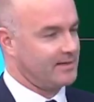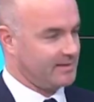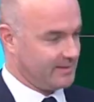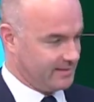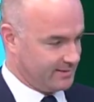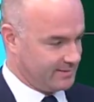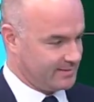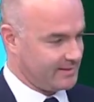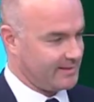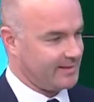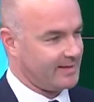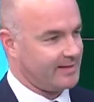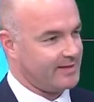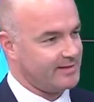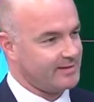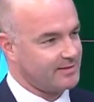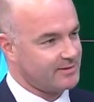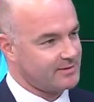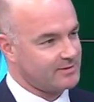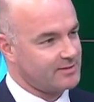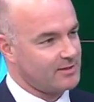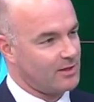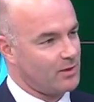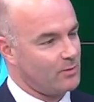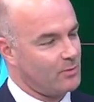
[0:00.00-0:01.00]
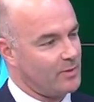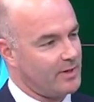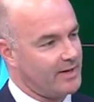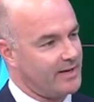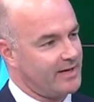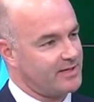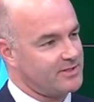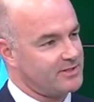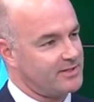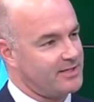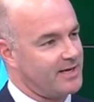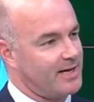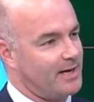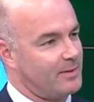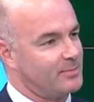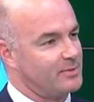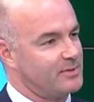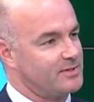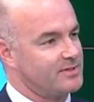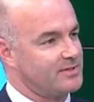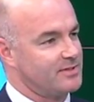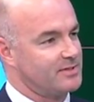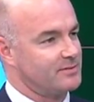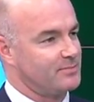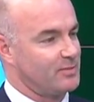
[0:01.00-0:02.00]
indeed, and so what actually
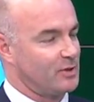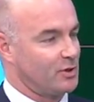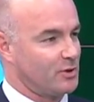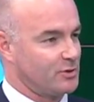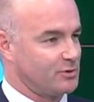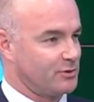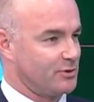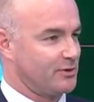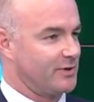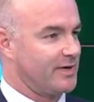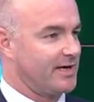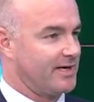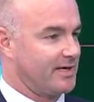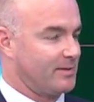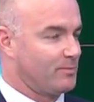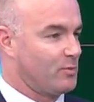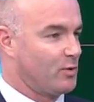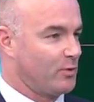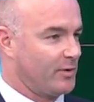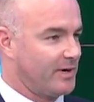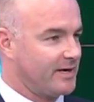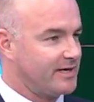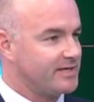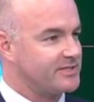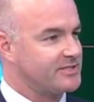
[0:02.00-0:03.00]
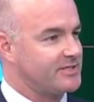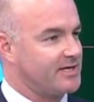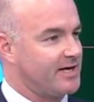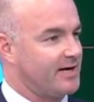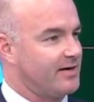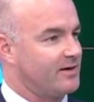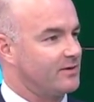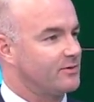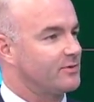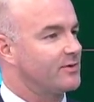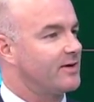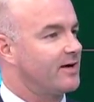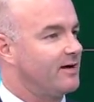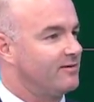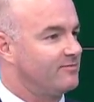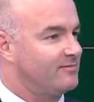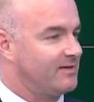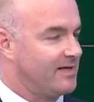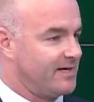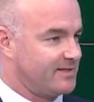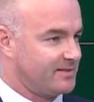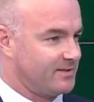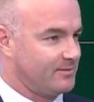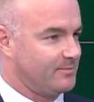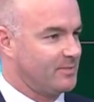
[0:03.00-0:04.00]
happens is because you're getting more energy out, you have
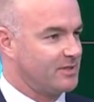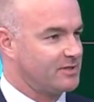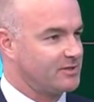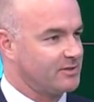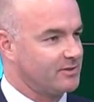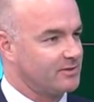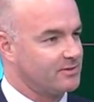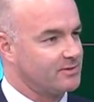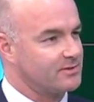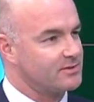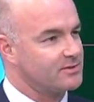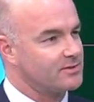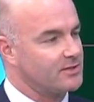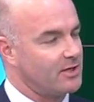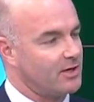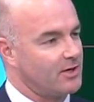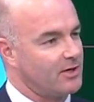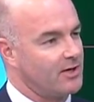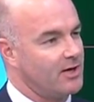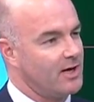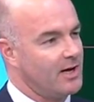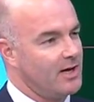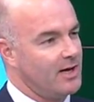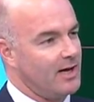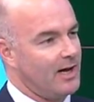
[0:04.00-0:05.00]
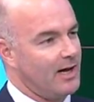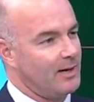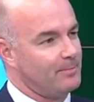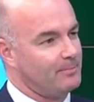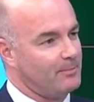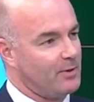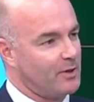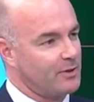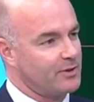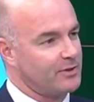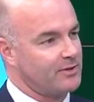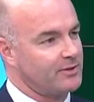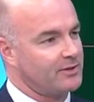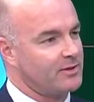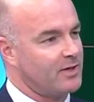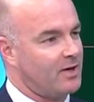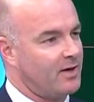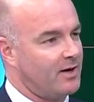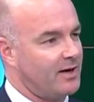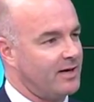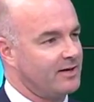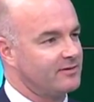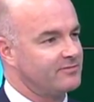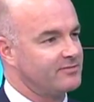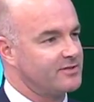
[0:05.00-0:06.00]
less emissions. So a modern
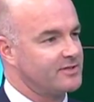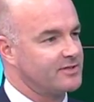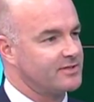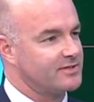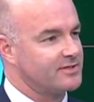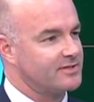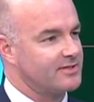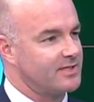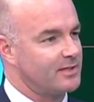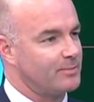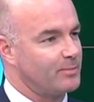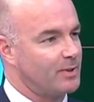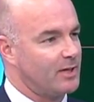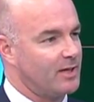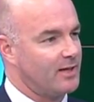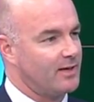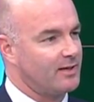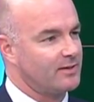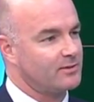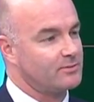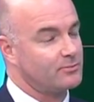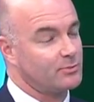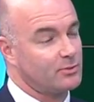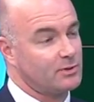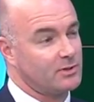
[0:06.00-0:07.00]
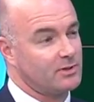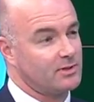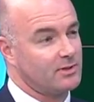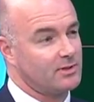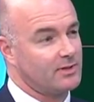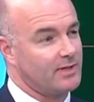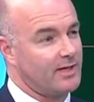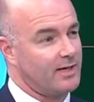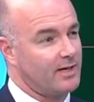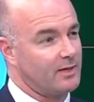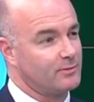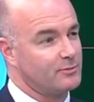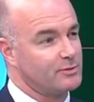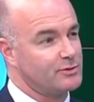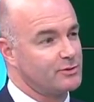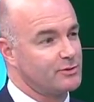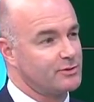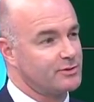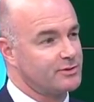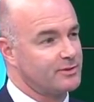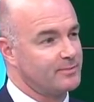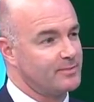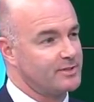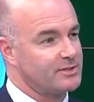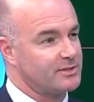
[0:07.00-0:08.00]
high efficiency plant will uh,
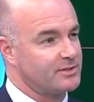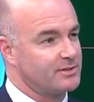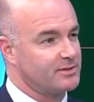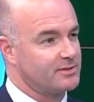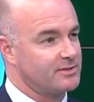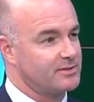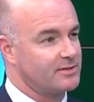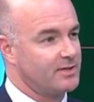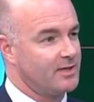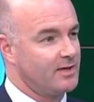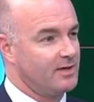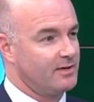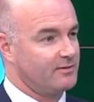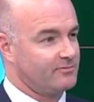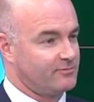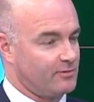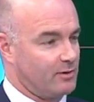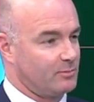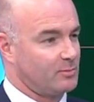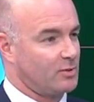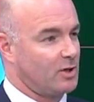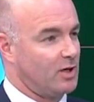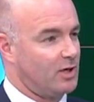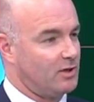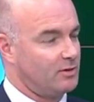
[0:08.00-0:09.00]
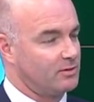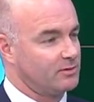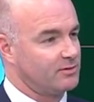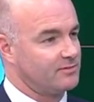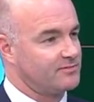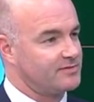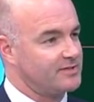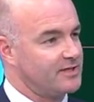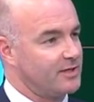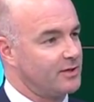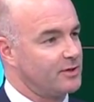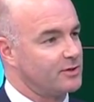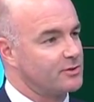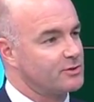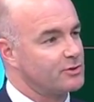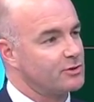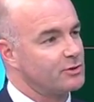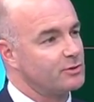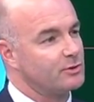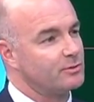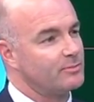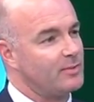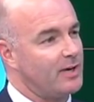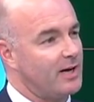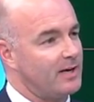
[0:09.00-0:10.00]
reduce emissions from coal of CO2
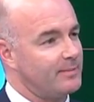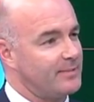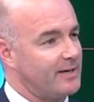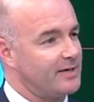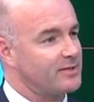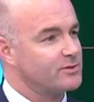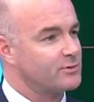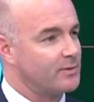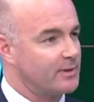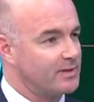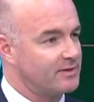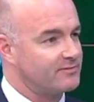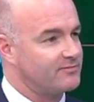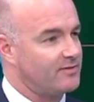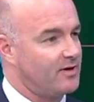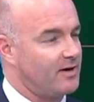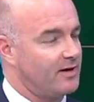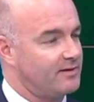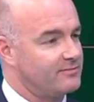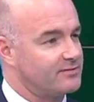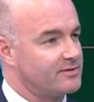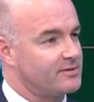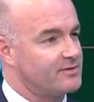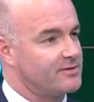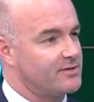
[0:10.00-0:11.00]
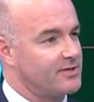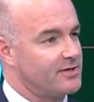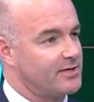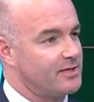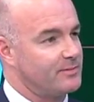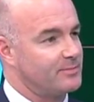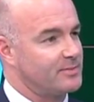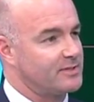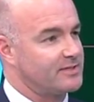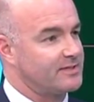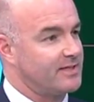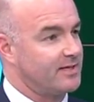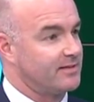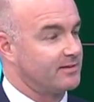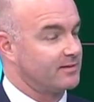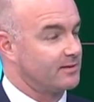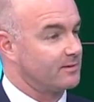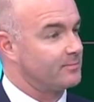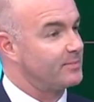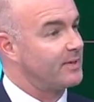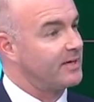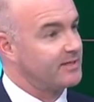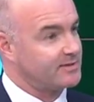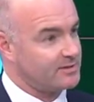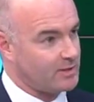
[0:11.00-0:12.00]
by about 25 to 30%
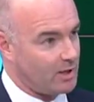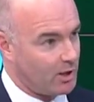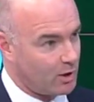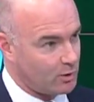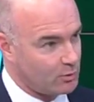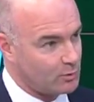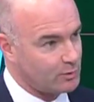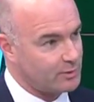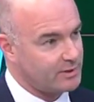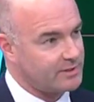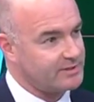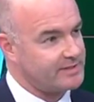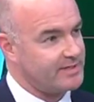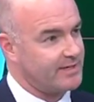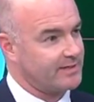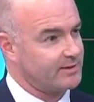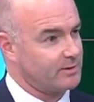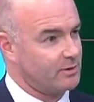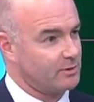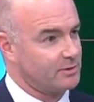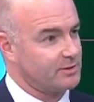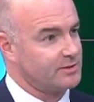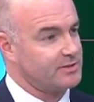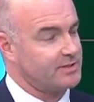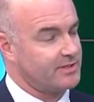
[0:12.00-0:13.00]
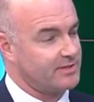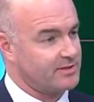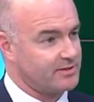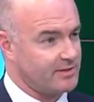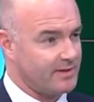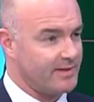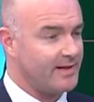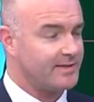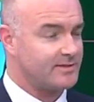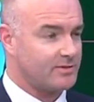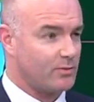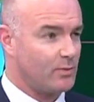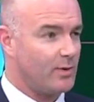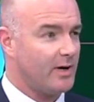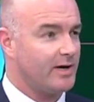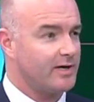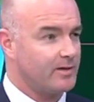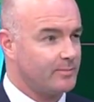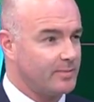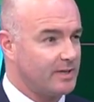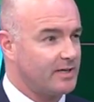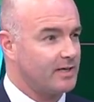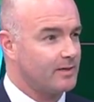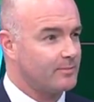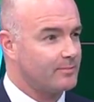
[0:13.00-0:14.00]
compared to older technology. Okay. So that's quite a
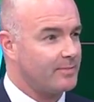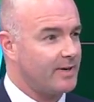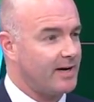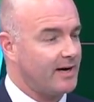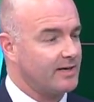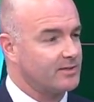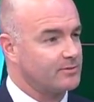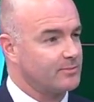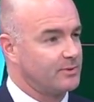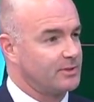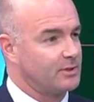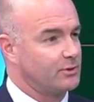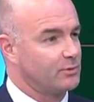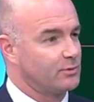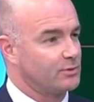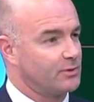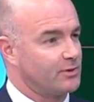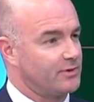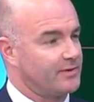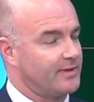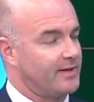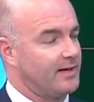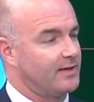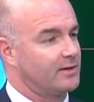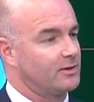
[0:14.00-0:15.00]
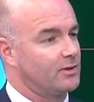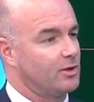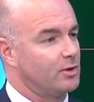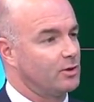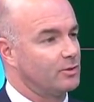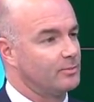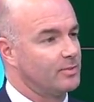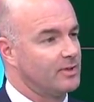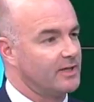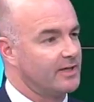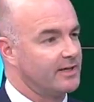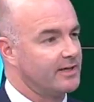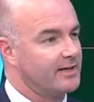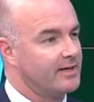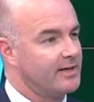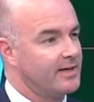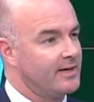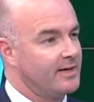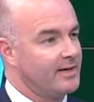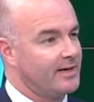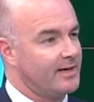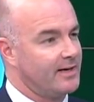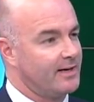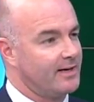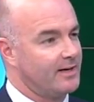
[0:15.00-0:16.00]
big impact when you it look is. at that globally.
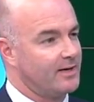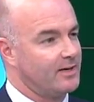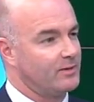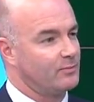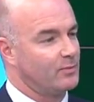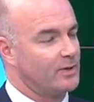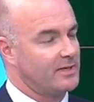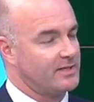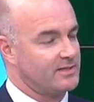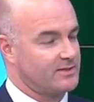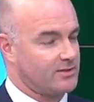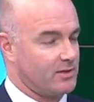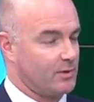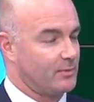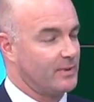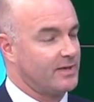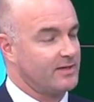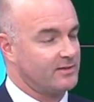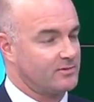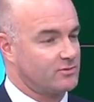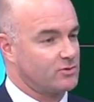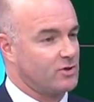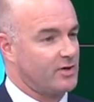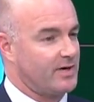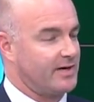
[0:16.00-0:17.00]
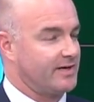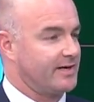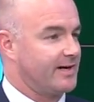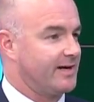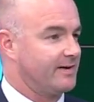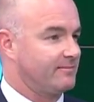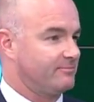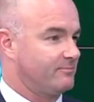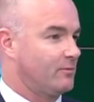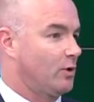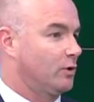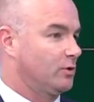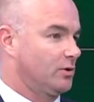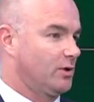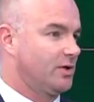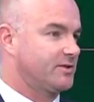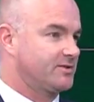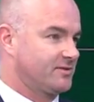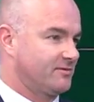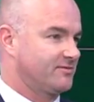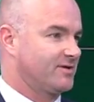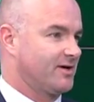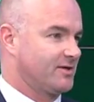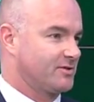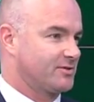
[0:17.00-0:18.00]
Uh, we, so we try and get lots
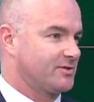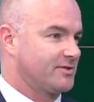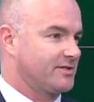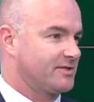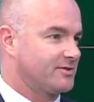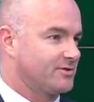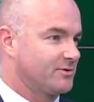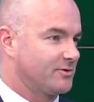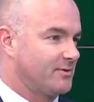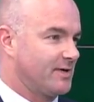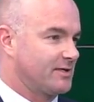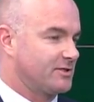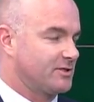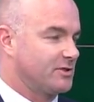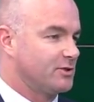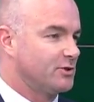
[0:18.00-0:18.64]
of countries to actually